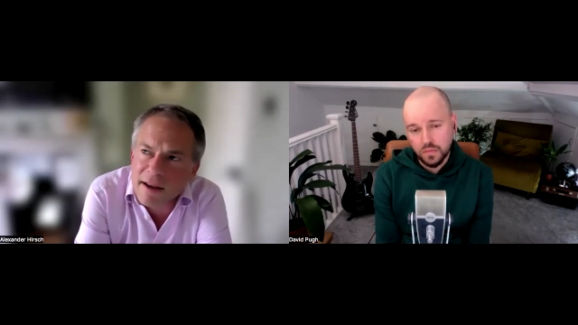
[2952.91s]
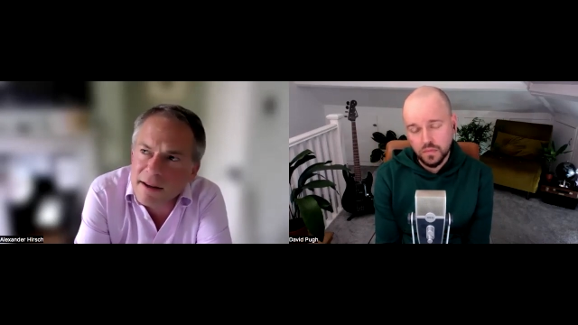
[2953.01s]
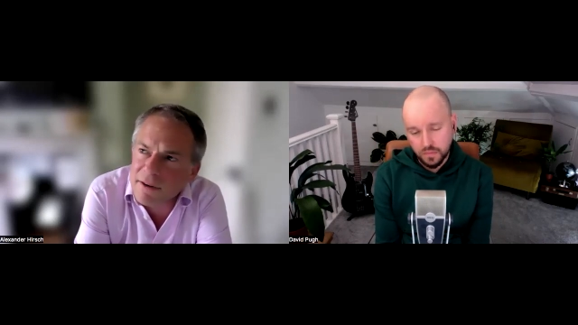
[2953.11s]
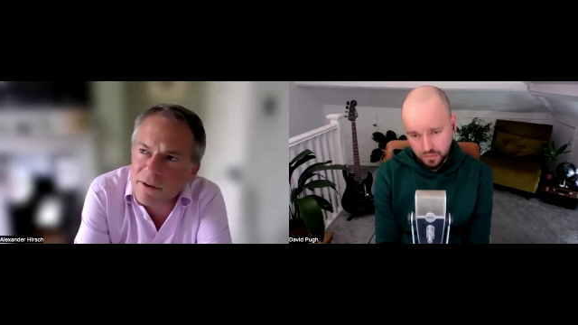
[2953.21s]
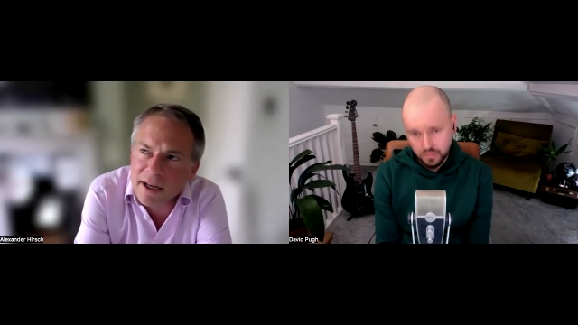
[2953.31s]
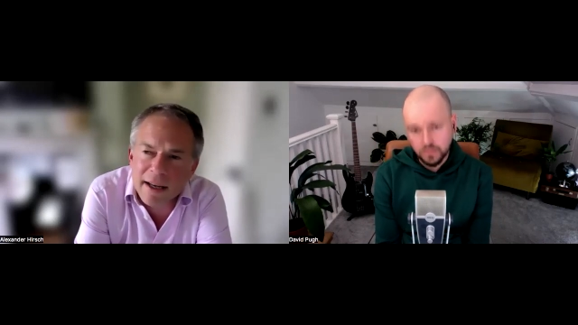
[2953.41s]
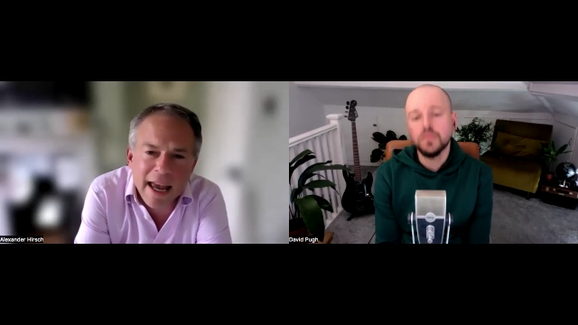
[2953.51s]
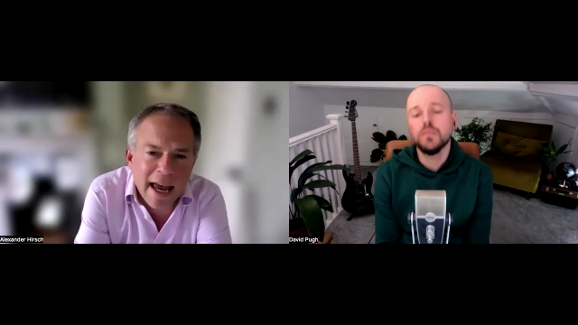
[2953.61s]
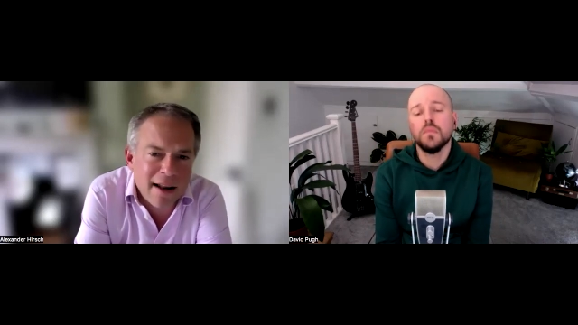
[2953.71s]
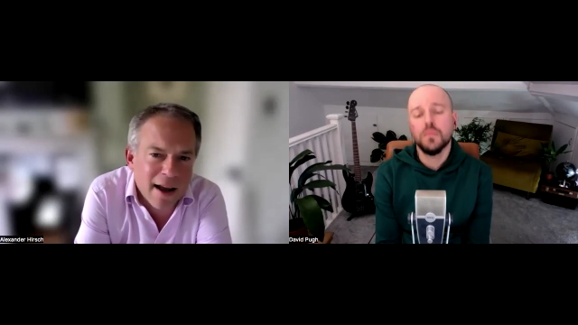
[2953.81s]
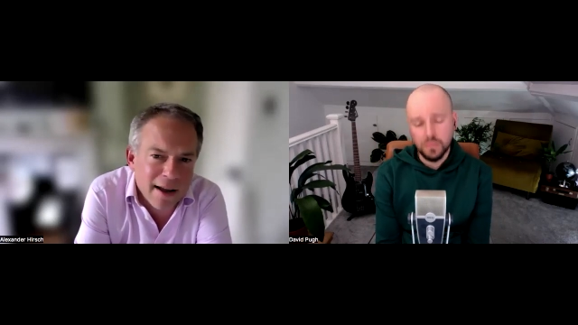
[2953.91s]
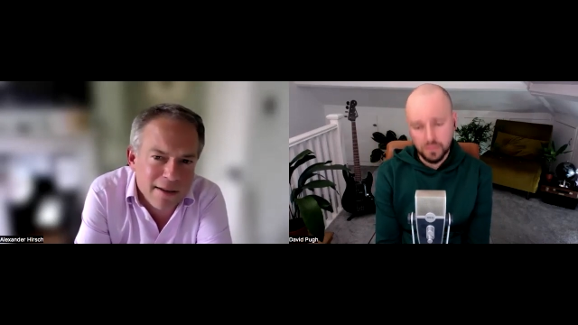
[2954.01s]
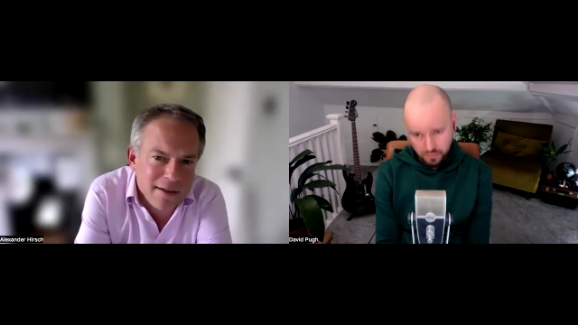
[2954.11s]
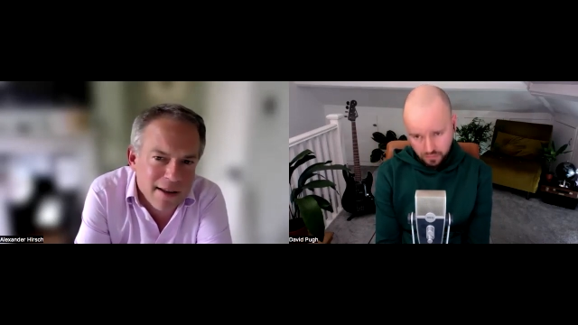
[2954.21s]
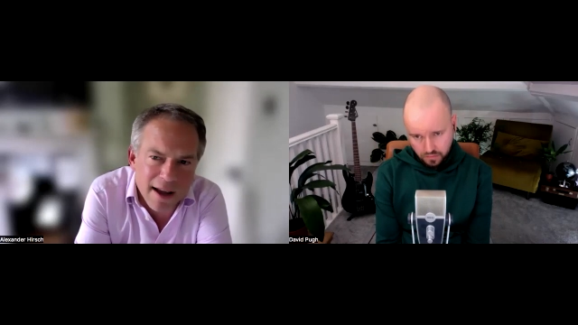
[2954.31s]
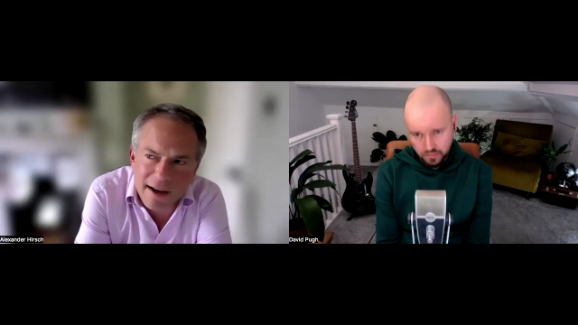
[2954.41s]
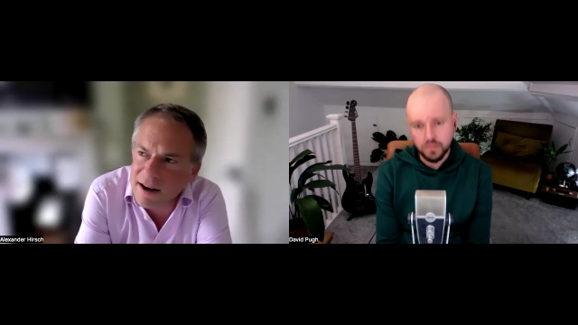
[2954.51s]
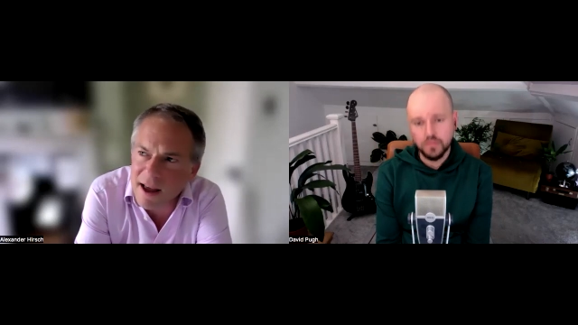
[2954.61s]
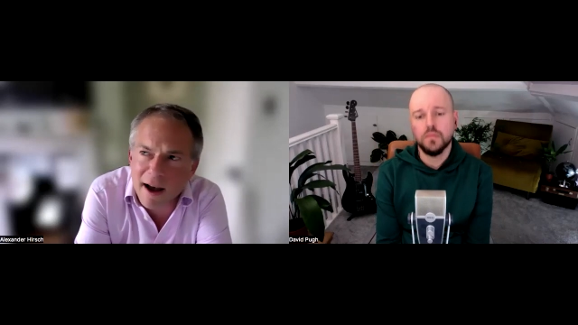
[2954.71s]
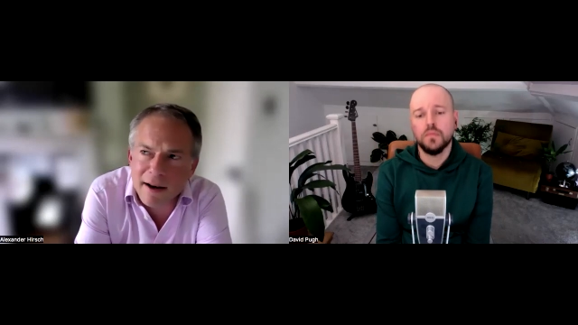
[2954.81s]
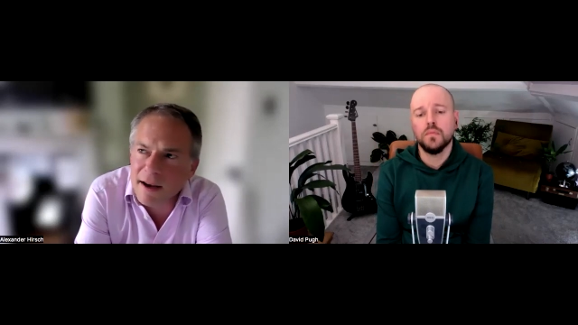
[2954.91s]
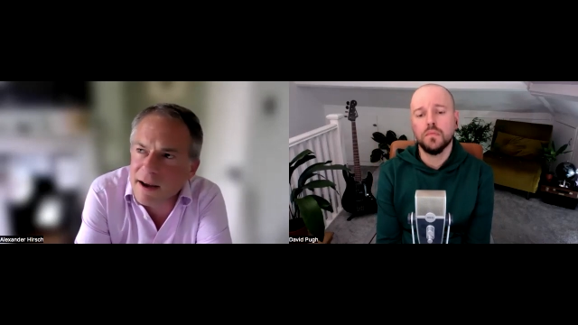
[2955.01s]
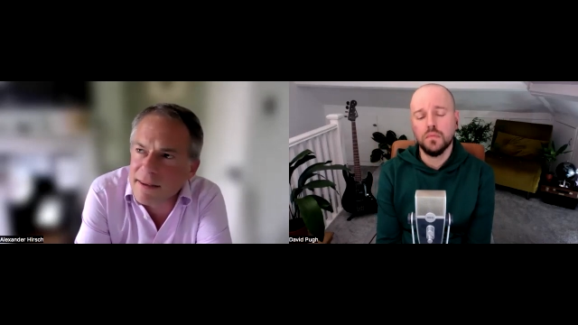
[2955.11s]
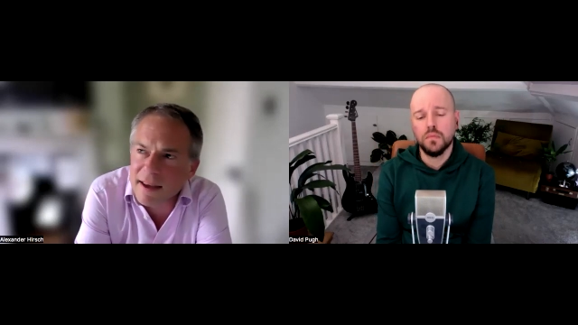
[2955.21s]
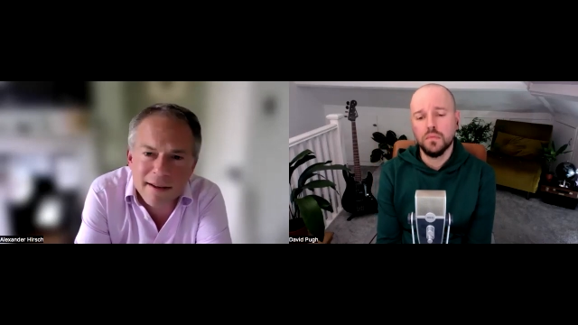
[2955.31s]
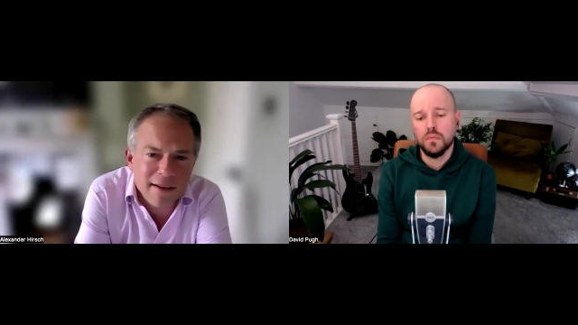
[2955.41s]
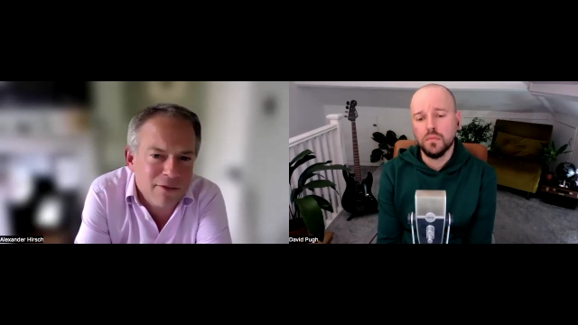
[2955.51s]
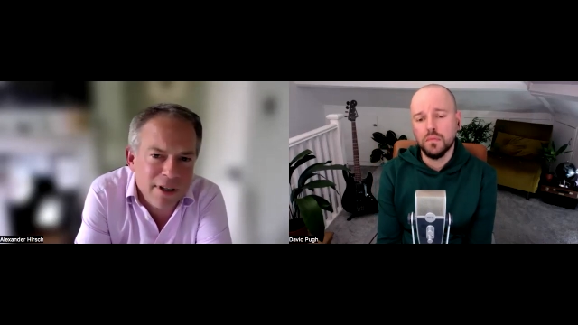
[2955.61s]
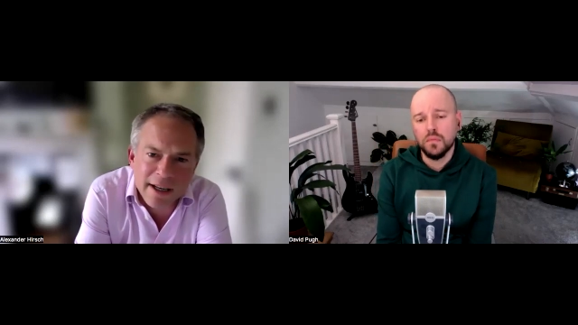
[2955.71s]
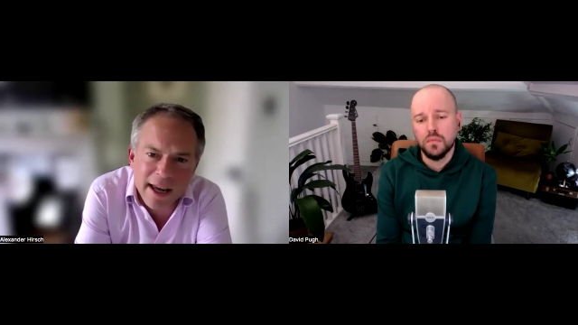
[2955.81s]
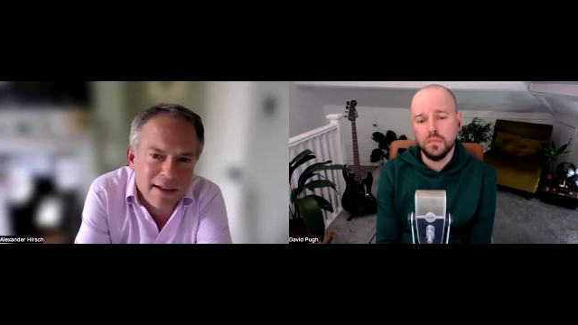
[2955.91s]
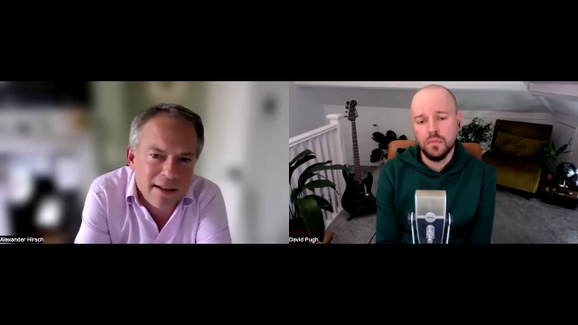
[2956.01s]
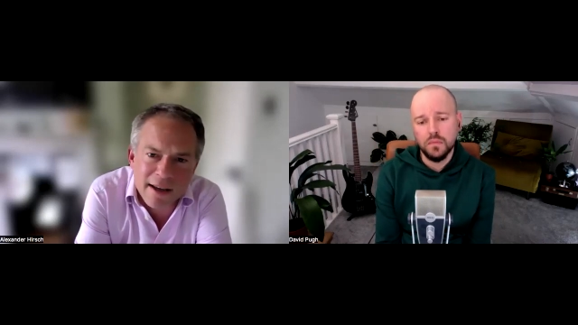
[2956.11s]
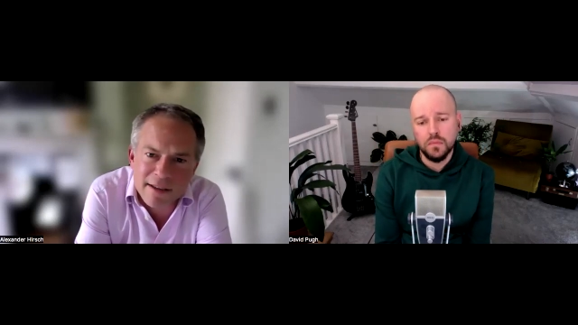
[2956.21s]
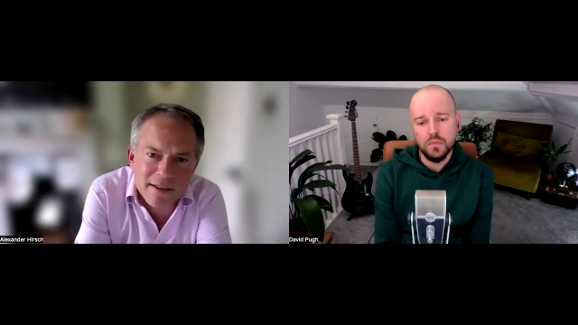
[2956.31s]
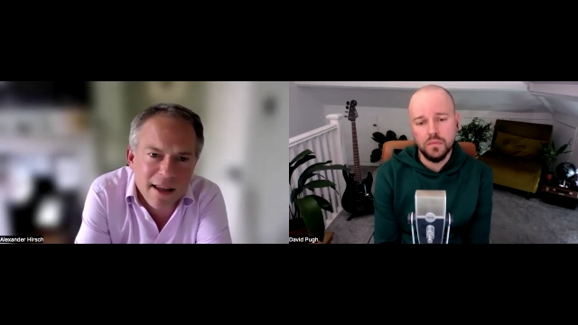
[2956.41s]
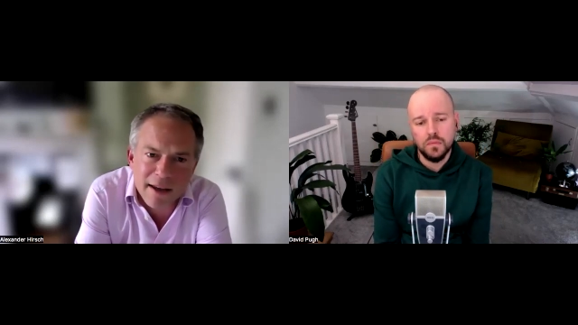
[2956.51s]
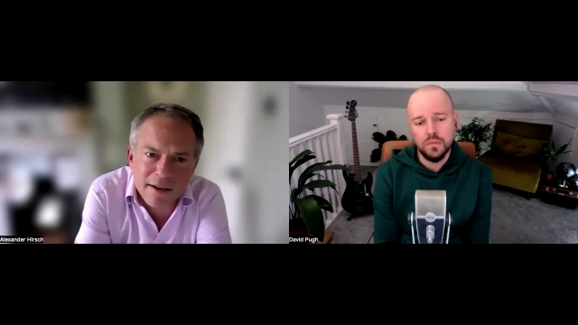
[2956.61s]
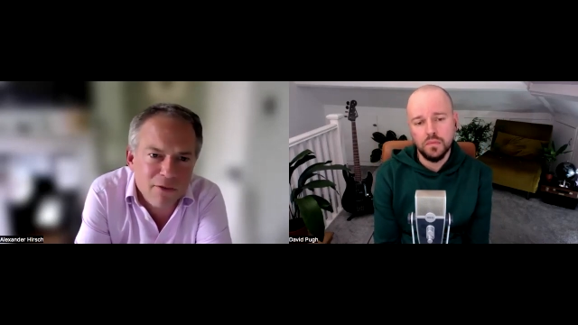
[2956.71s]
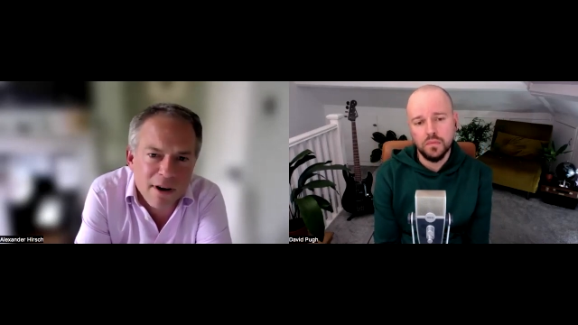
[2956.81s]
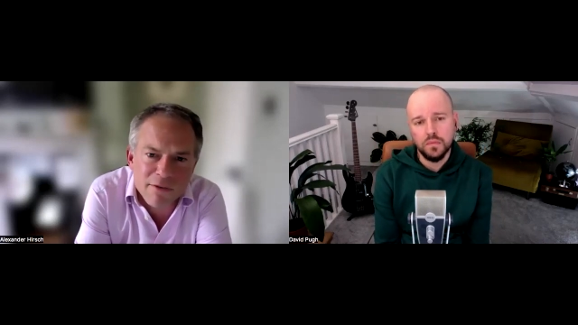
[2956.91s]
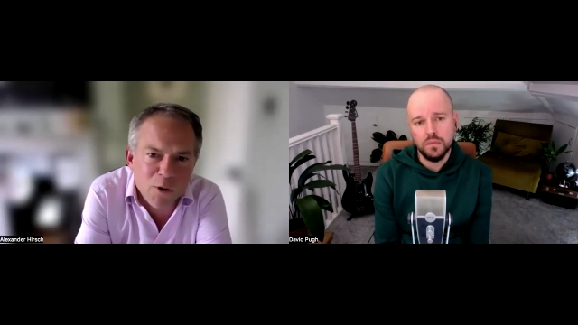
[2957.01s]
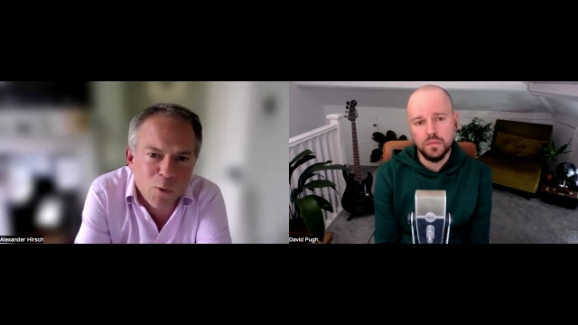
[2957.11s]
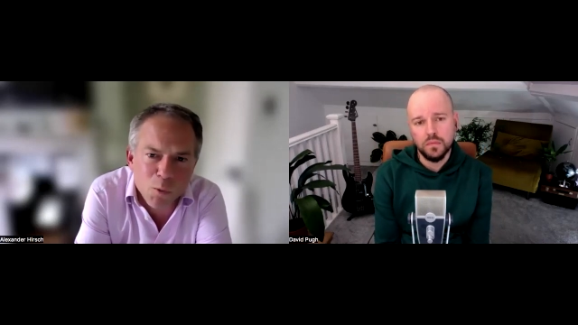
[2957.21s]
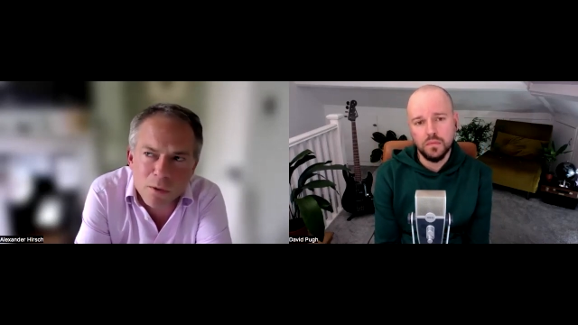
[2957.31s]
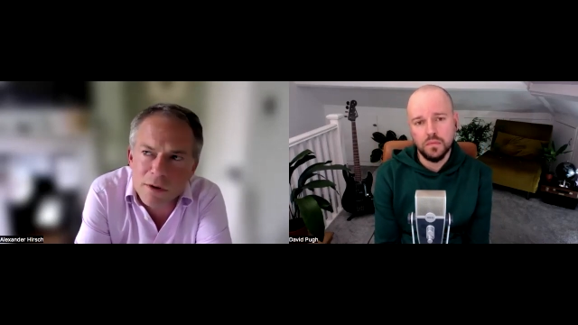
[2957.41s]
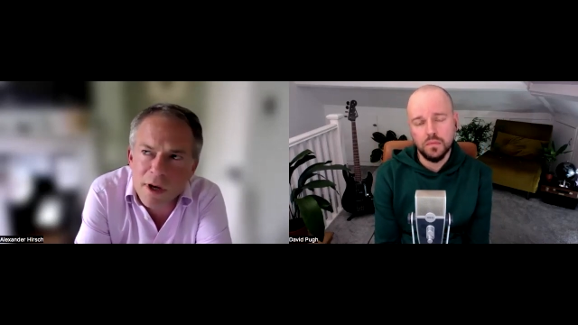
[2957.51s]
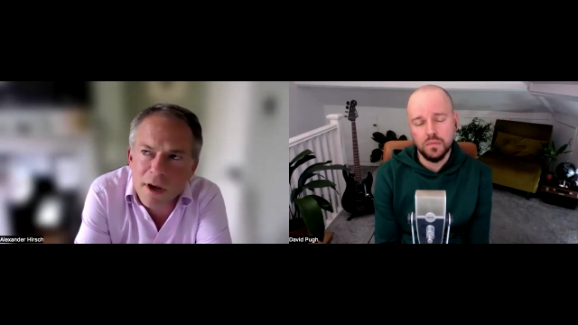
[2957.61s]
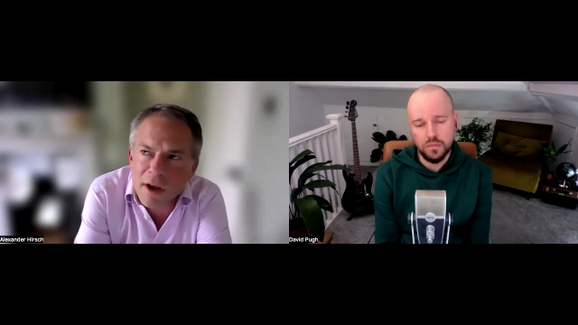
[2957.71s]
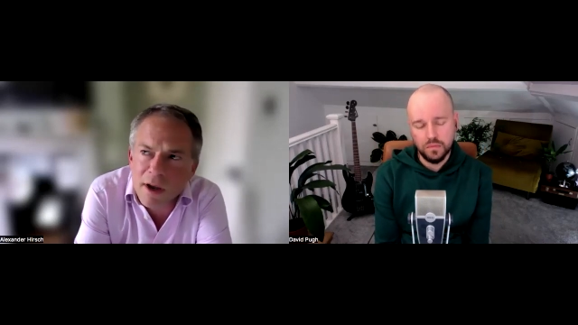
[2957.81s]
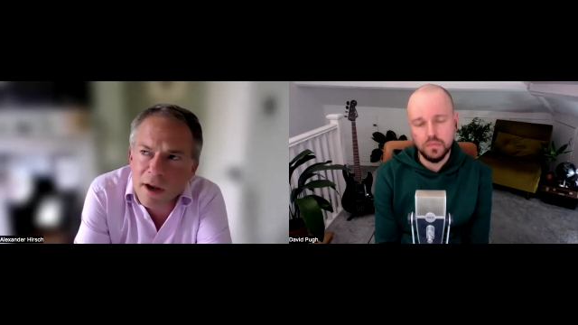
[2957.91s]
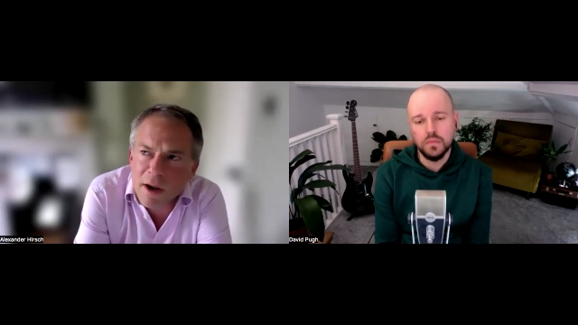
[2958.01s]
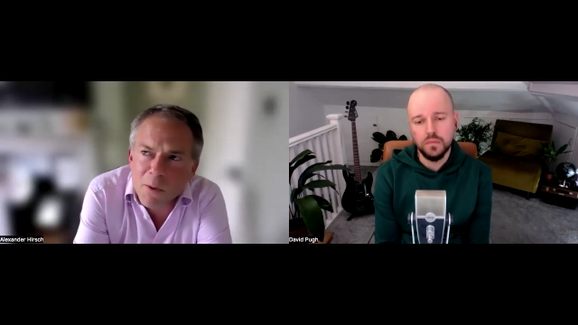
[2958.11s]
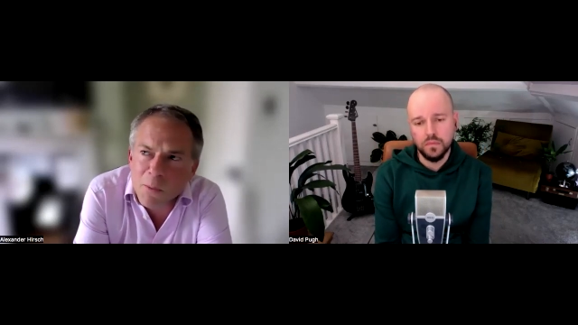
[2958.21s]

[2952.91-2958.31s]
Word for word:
Speaker 1: They're reading headlines like Klarna. They're reading headlines like Revolut, mm.